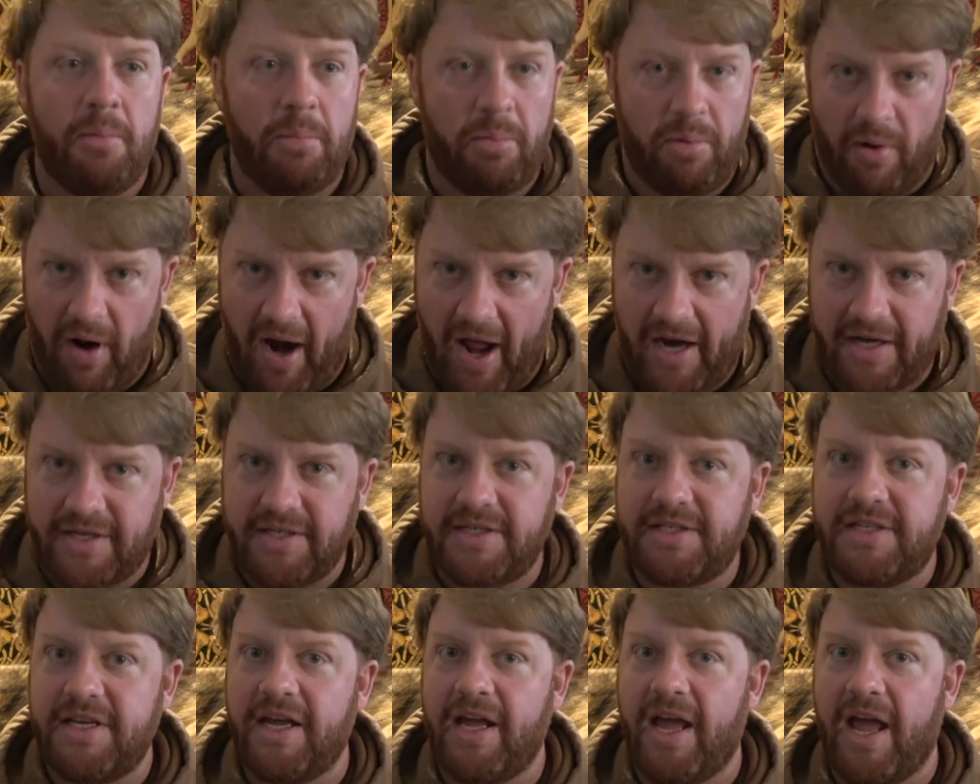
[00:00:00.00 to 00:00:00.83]

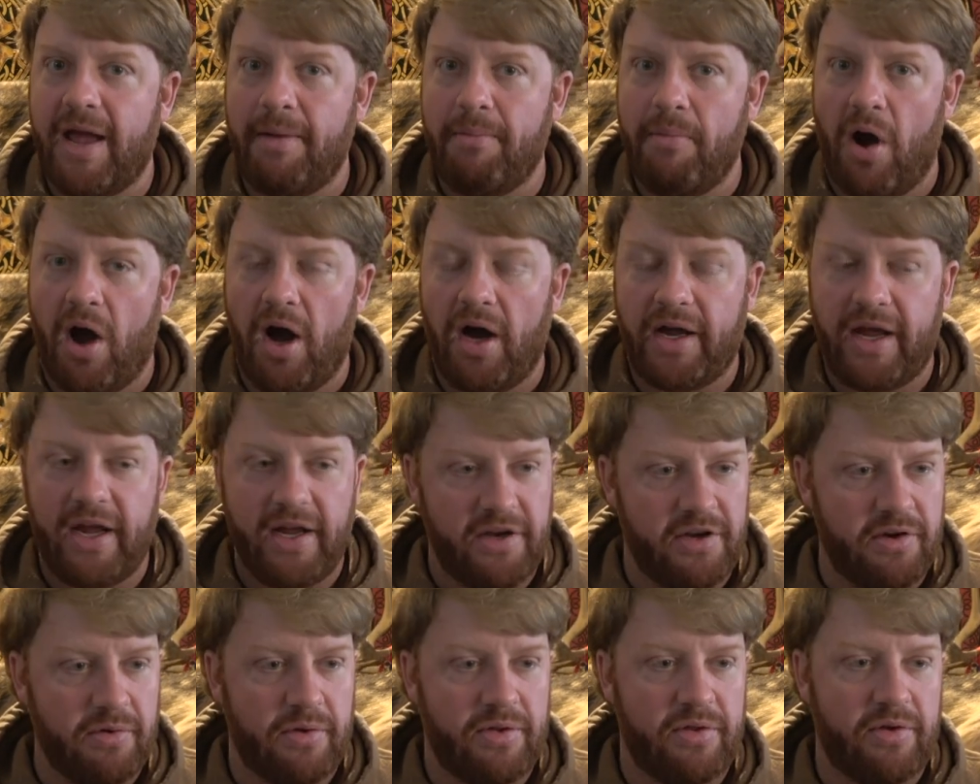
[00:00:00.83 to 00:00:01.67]
practicing game hawking
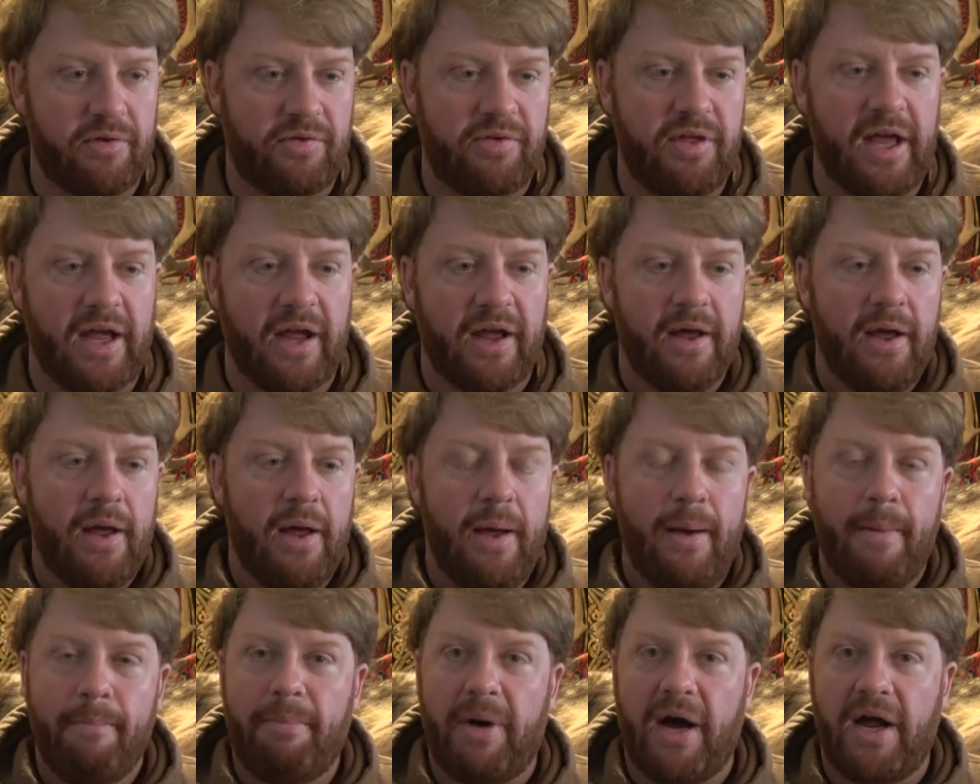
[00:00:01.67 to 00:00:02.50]
and doing their thing.
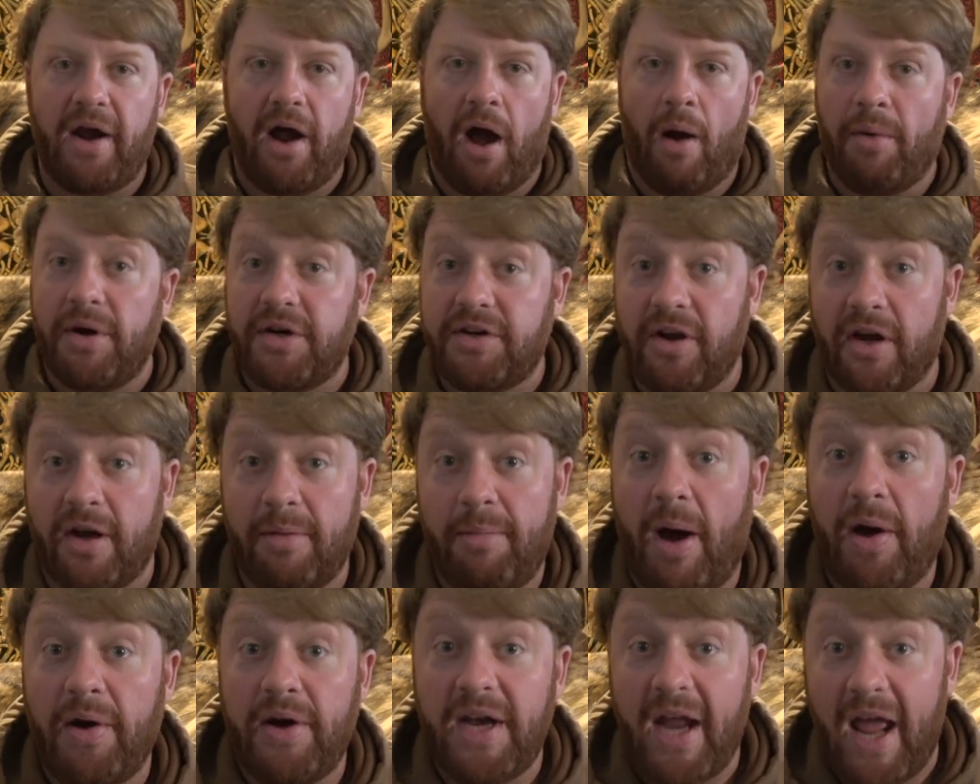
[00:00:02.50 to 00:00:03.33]
But I want to talk
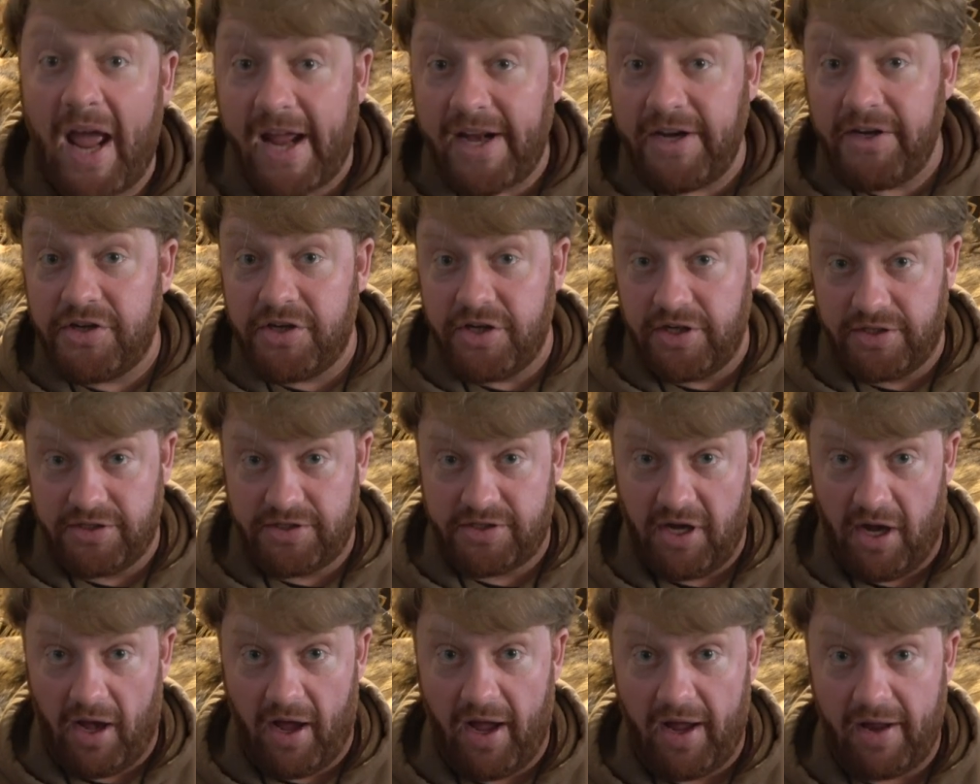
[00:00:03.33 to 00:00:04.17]
about in ancient
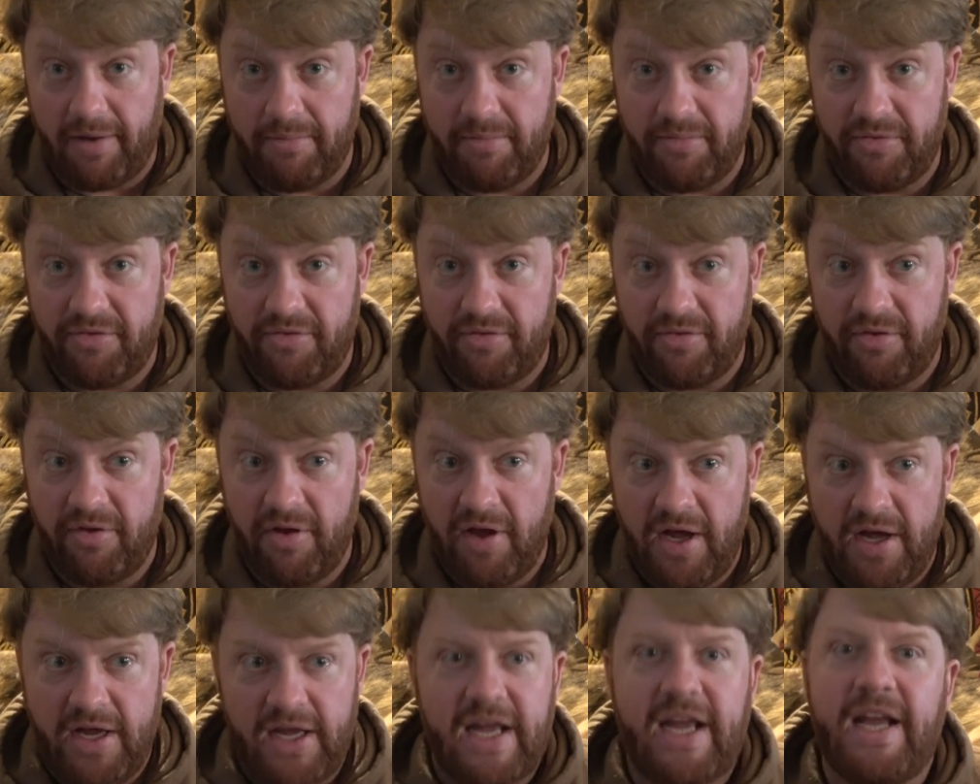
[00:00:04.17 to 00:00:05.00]
times.
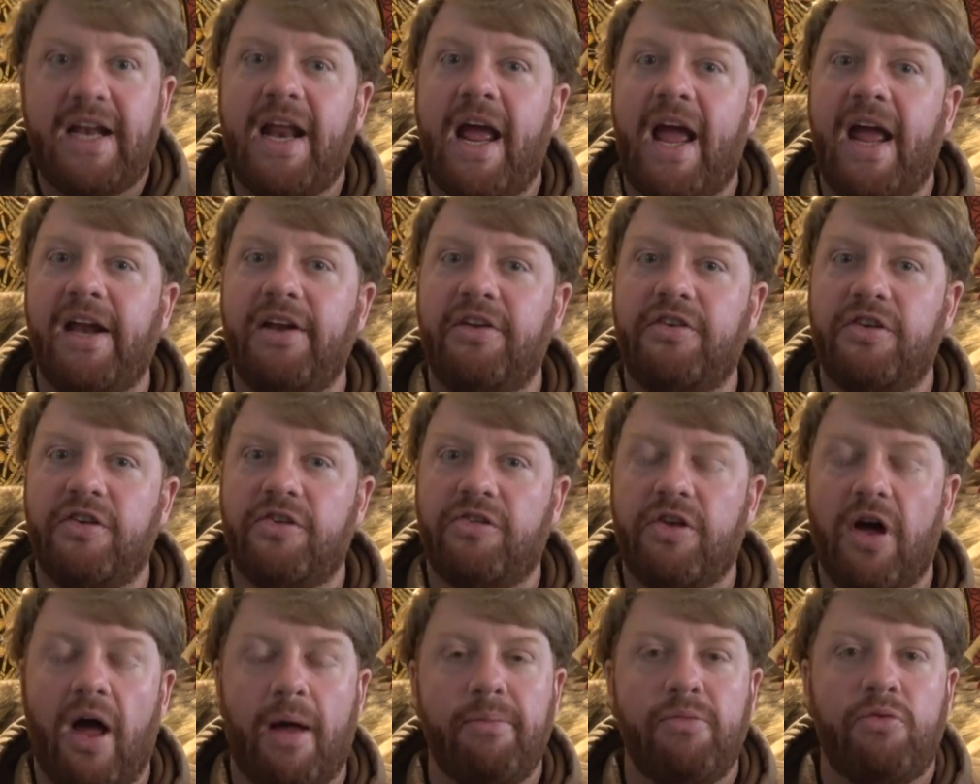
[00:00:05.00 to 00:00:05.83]
In
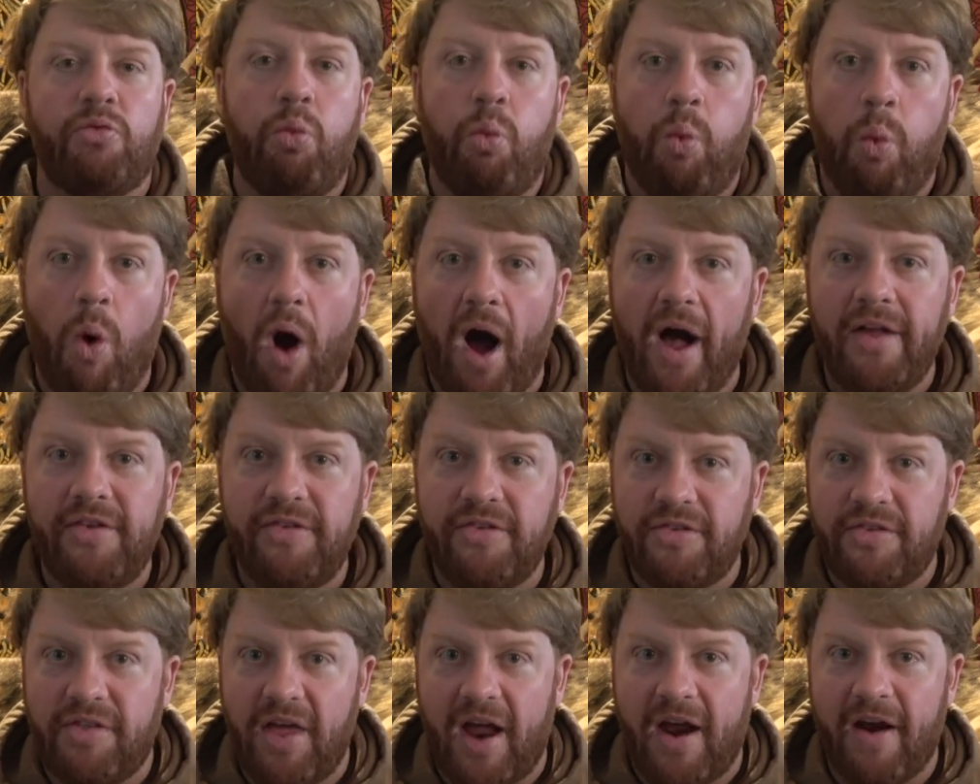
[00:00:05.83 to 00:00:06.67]
ancient times,
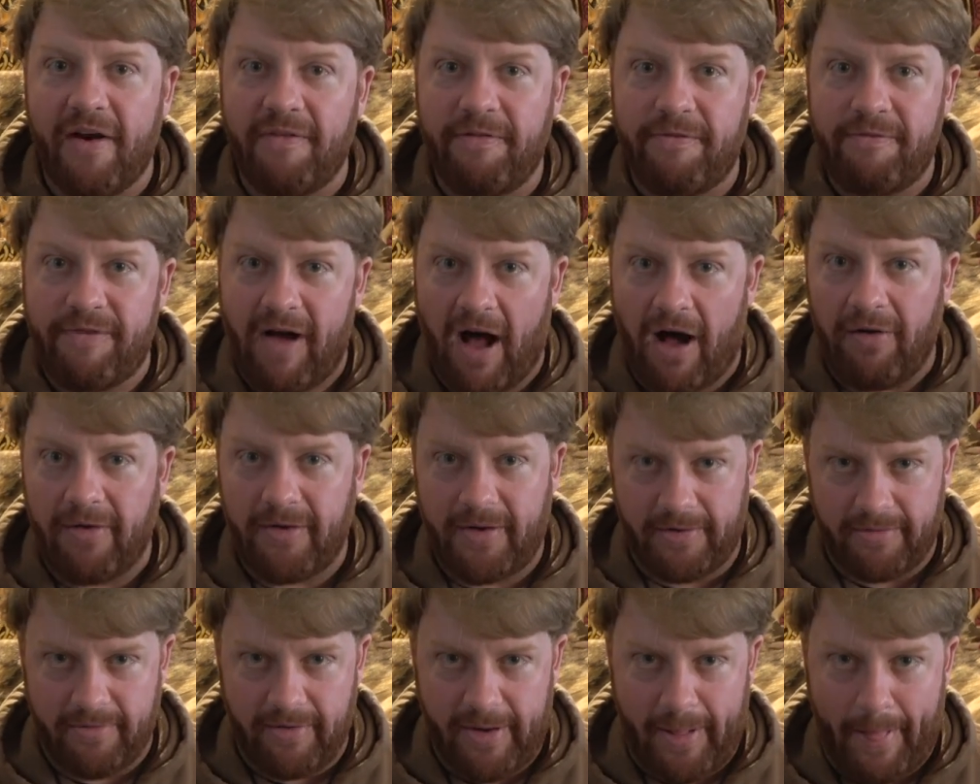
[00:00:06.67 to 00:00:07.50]
was there
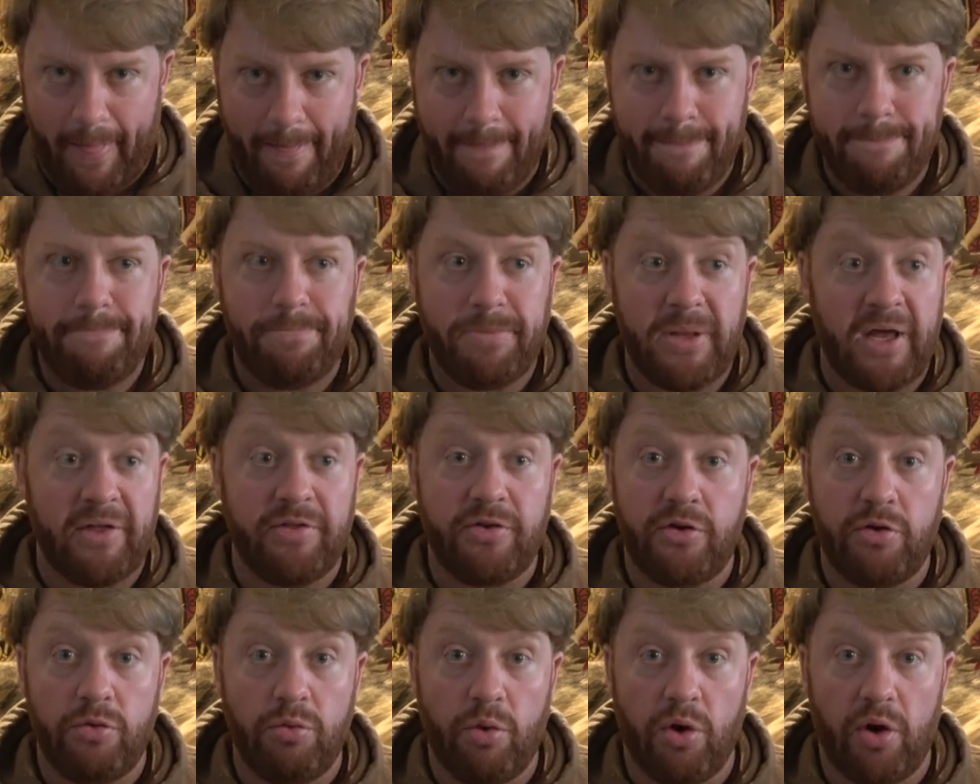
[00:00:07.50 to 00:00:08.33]
falconry in
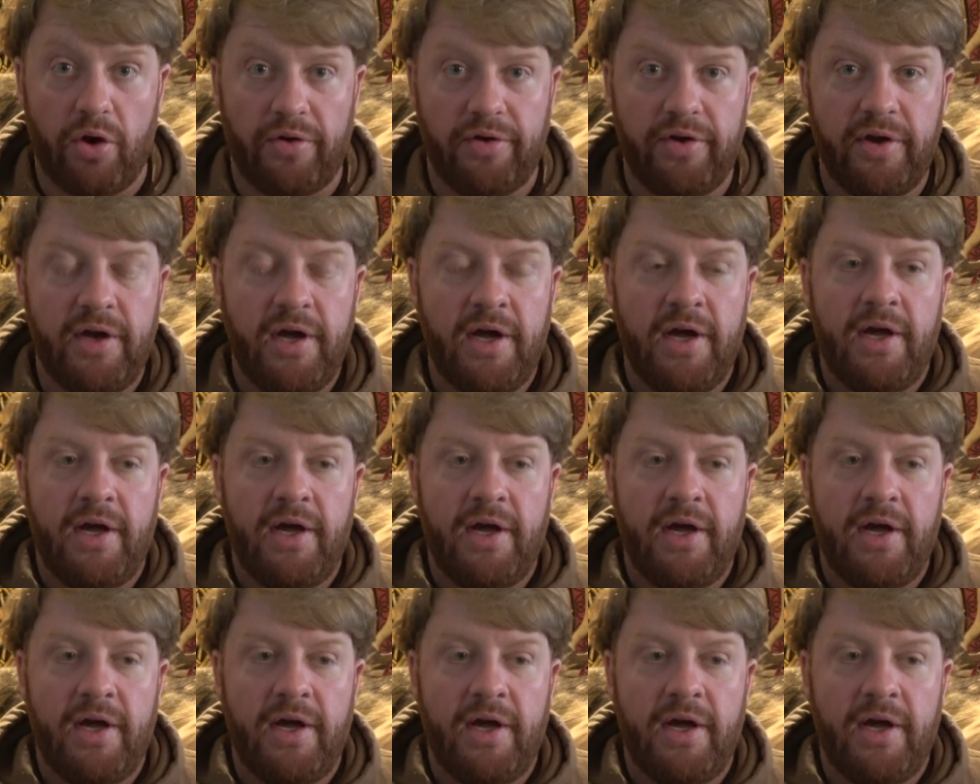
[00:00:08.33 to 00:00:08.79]
the New World?